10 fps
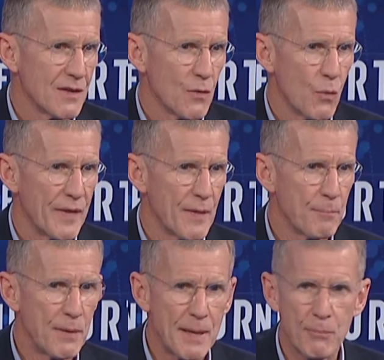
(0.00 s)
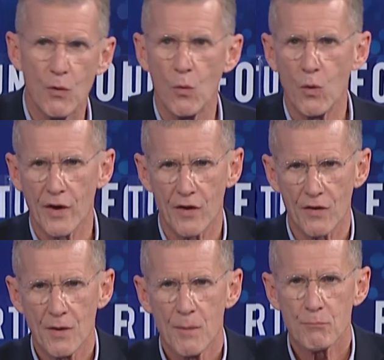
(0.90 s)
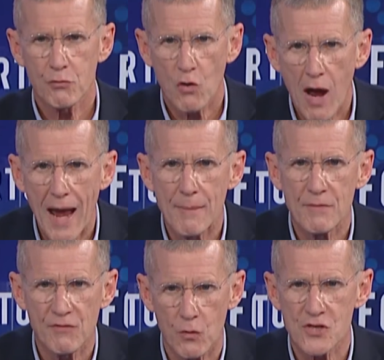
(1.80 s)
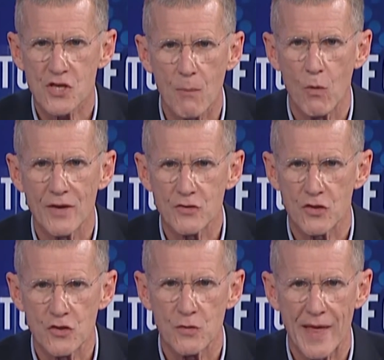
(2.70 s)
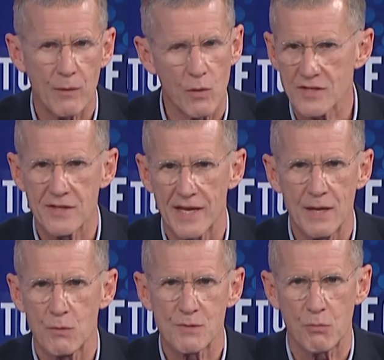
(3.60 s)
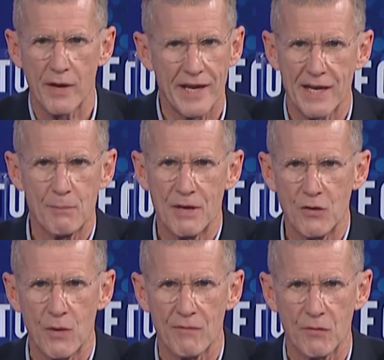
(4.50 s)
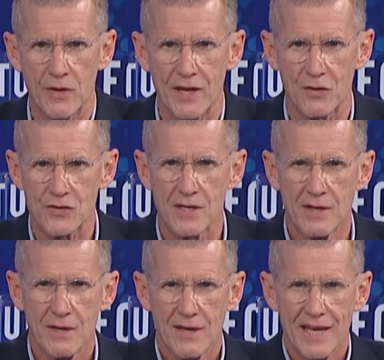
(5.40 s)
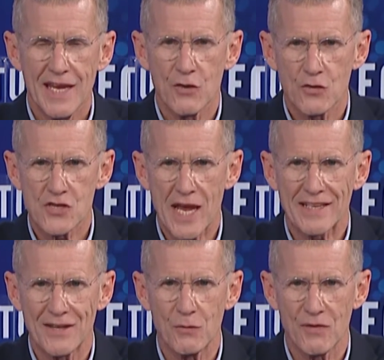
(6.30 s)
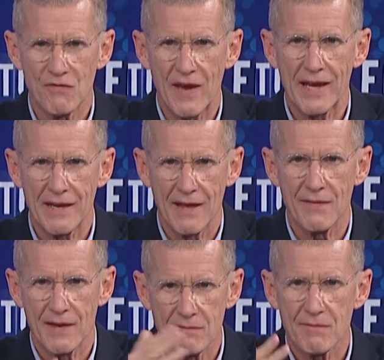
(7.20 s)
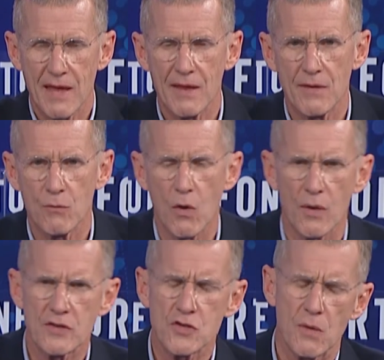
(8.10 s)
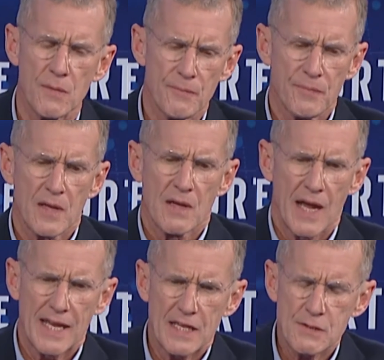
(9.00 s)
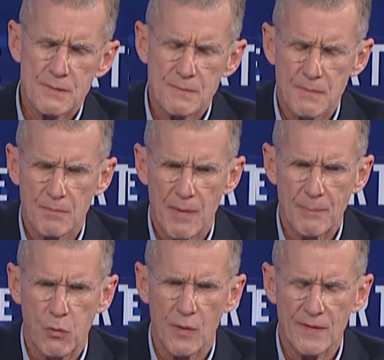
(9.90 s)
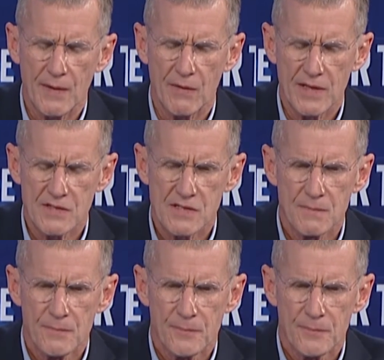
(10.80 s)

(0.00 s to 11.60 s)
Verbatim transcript: when the people were primed for someone to do that. It wasn't that he was brilliant, he'd been doing it for years. He intersected with fate and then, and then wrote it. So I guess my point there is